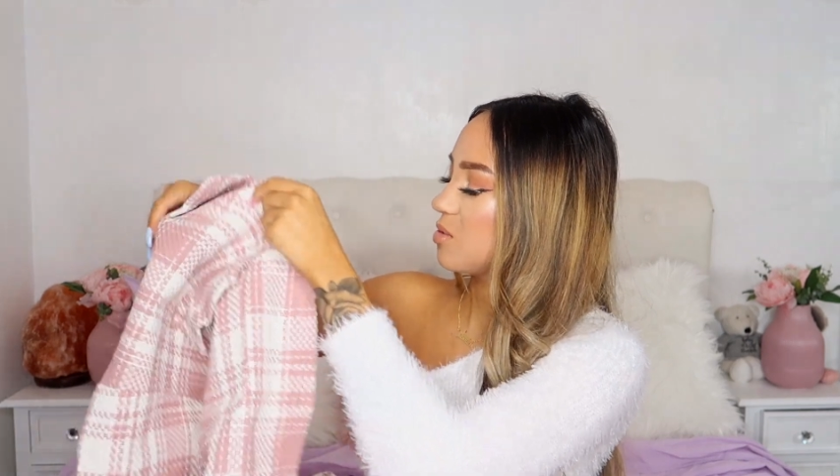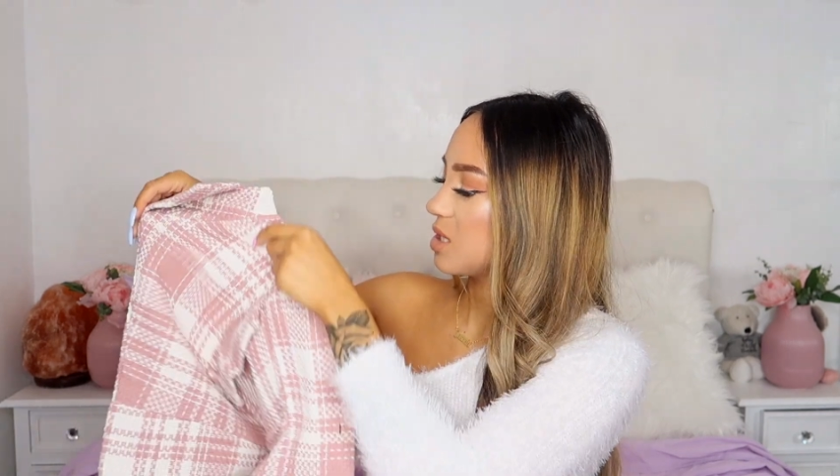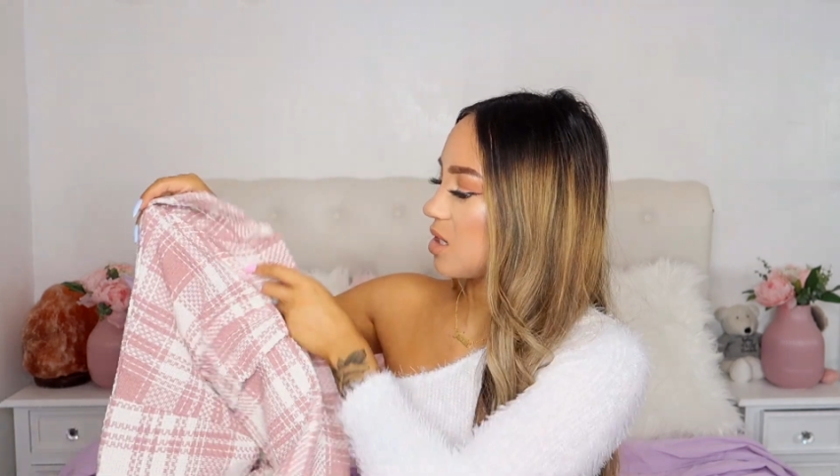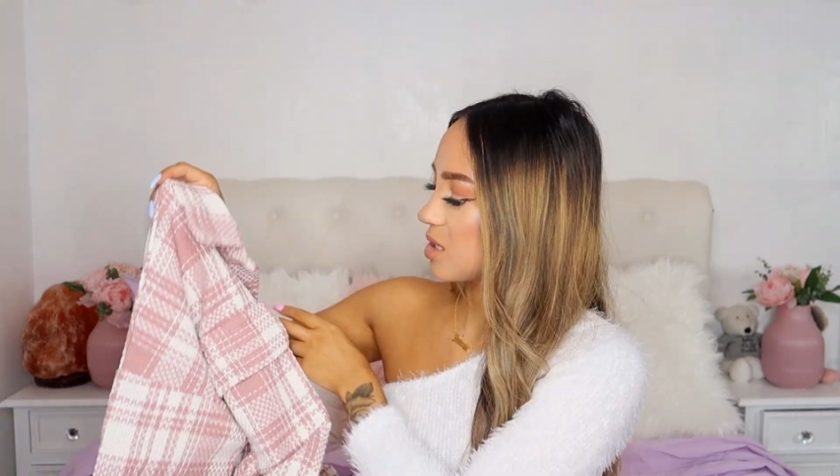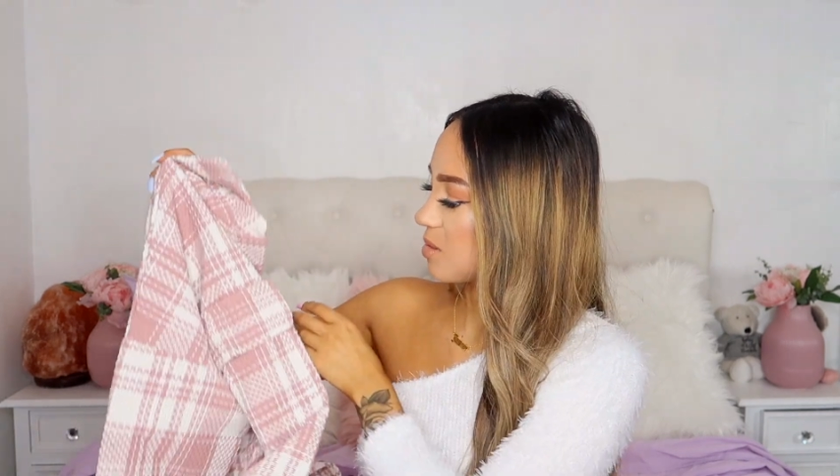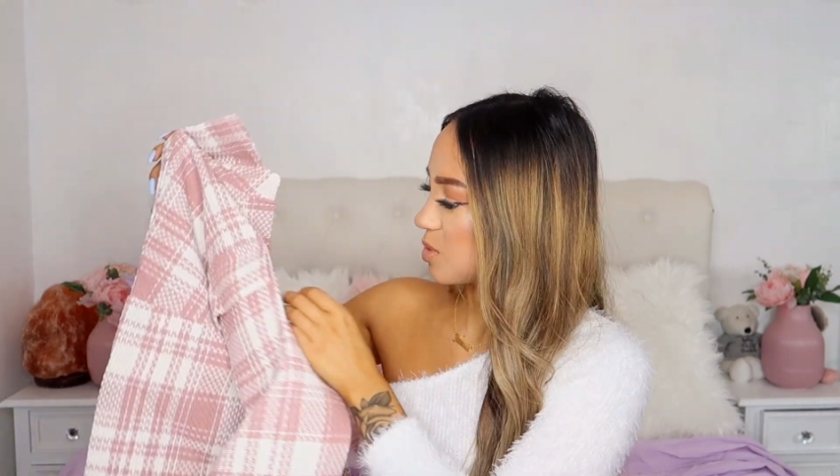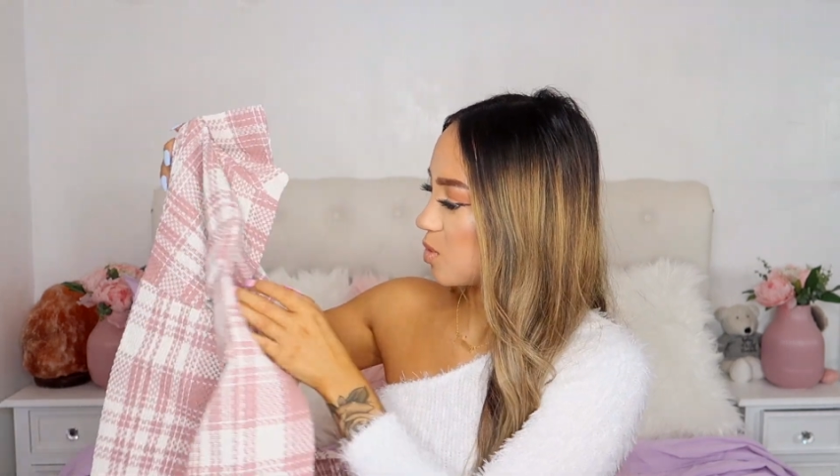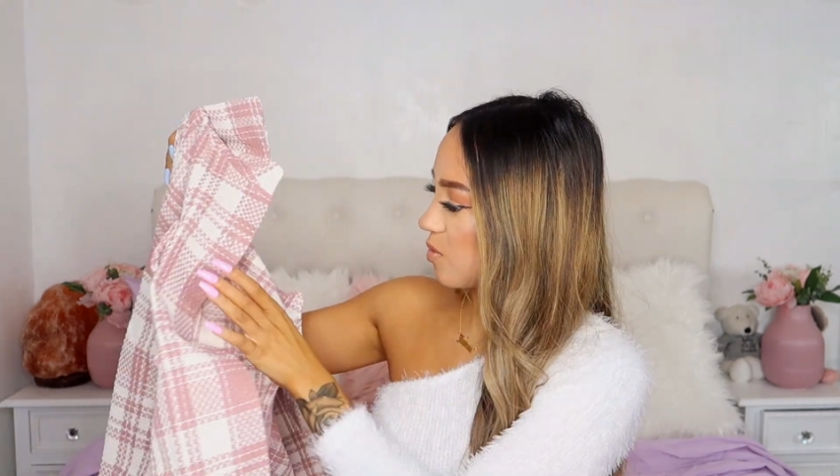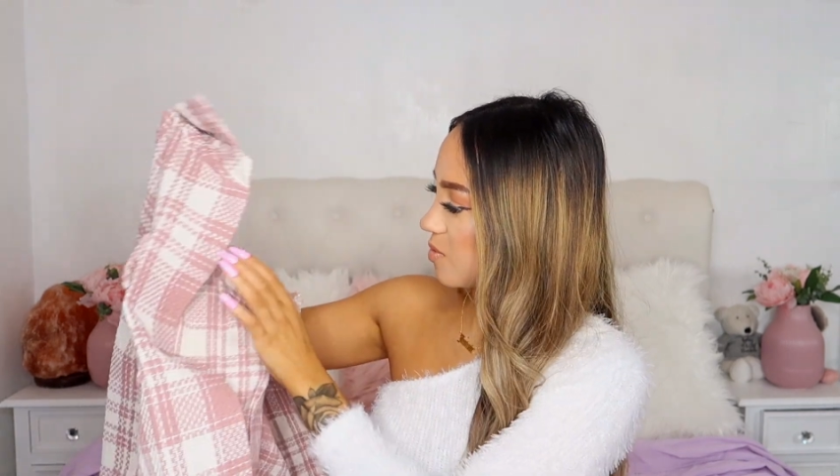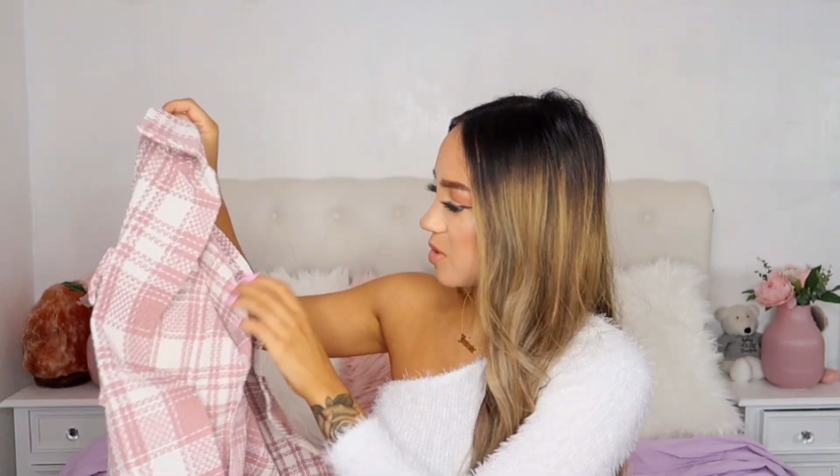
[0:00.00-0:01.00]
obviously like some
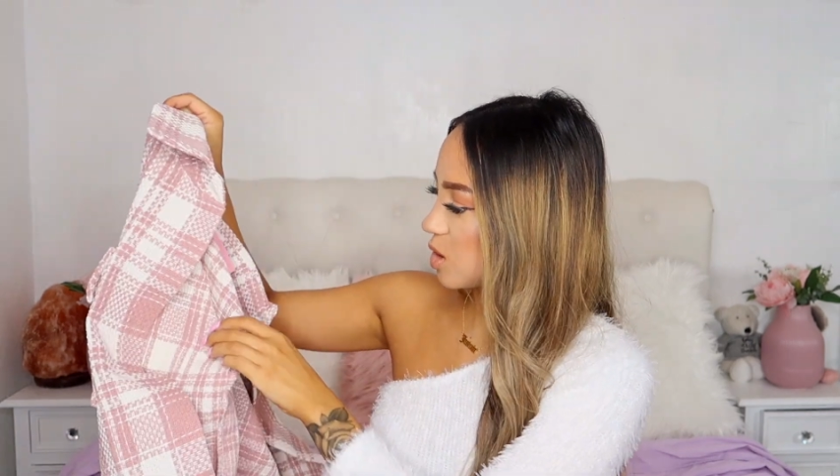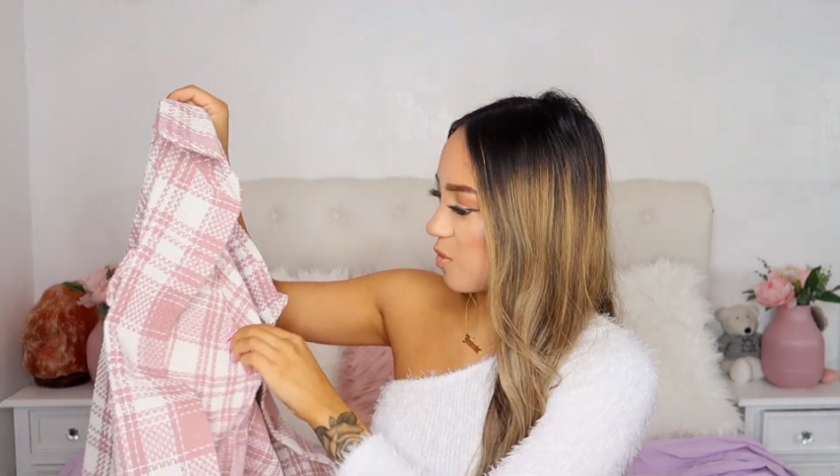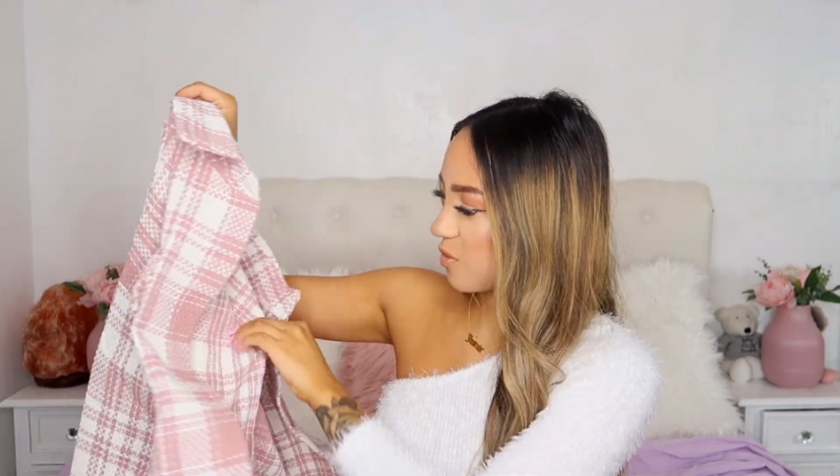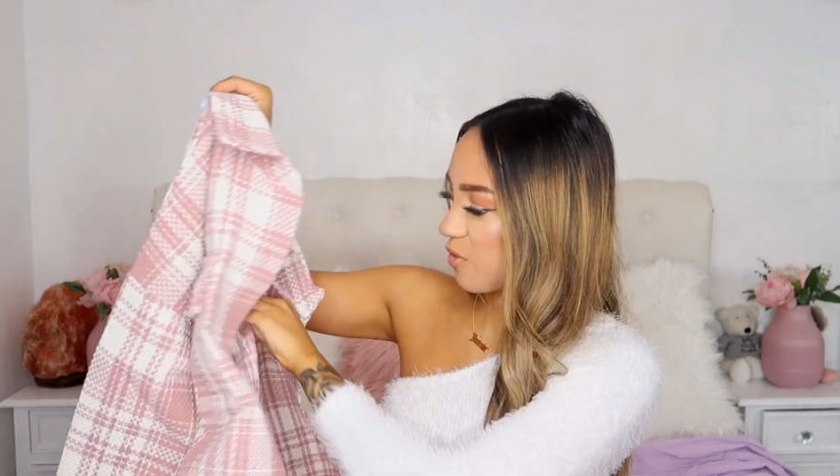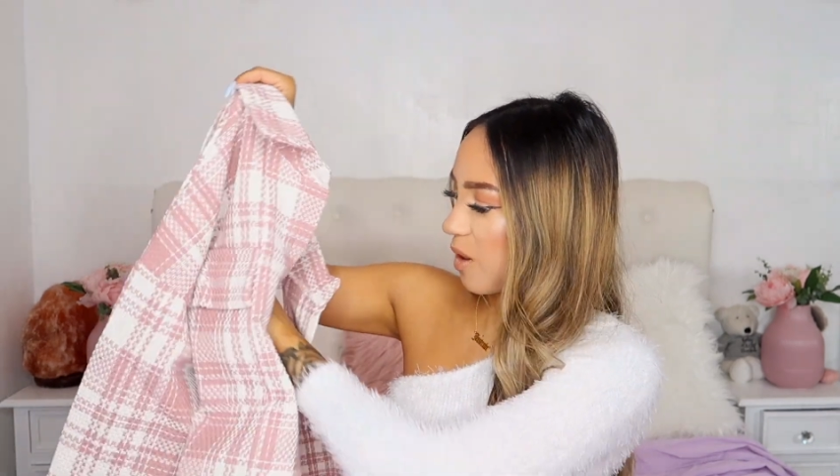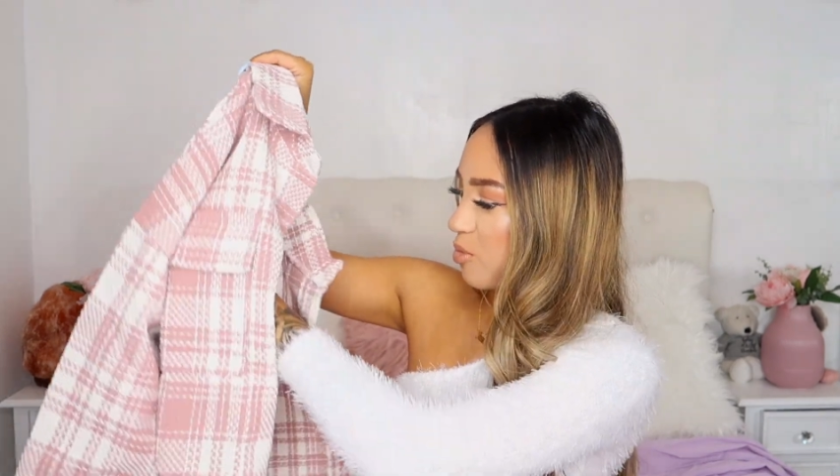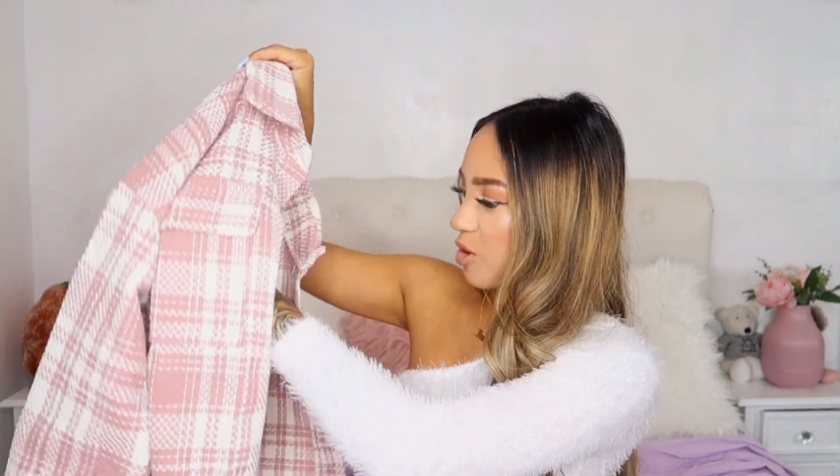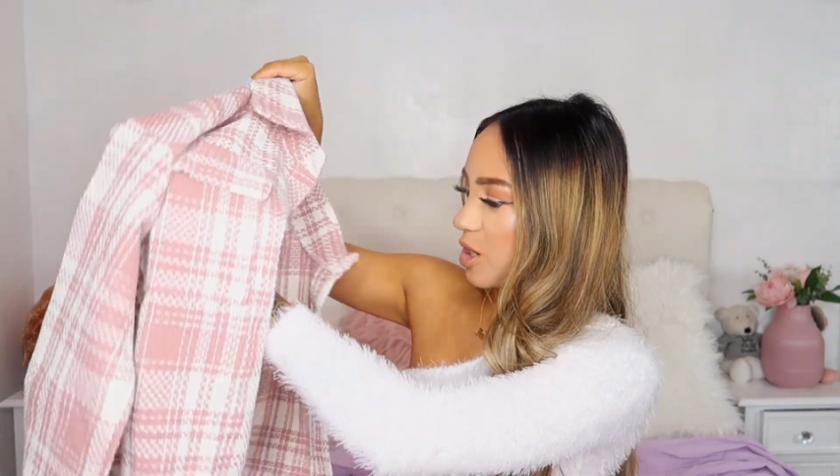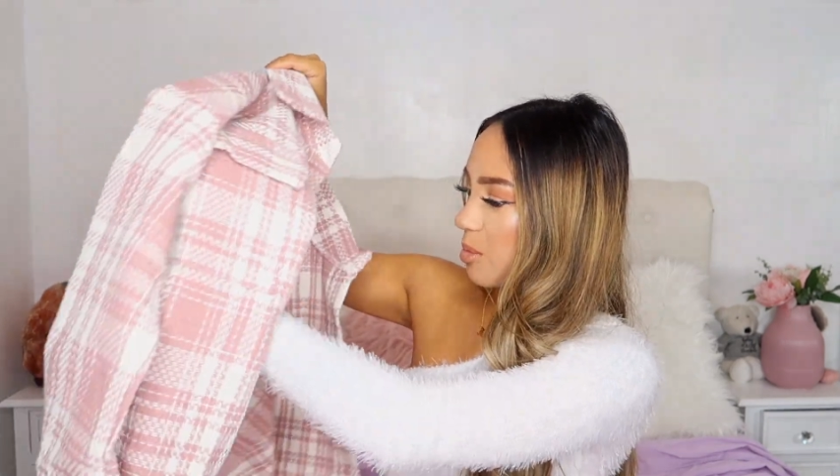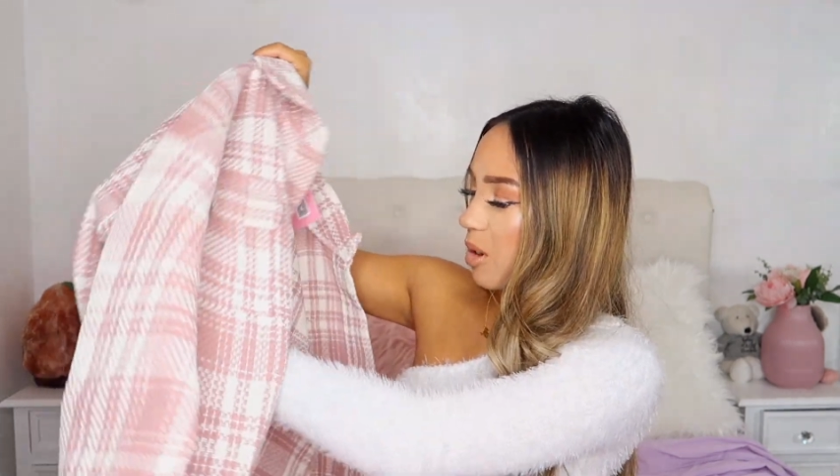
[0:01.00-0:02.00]
sort of soft fabric,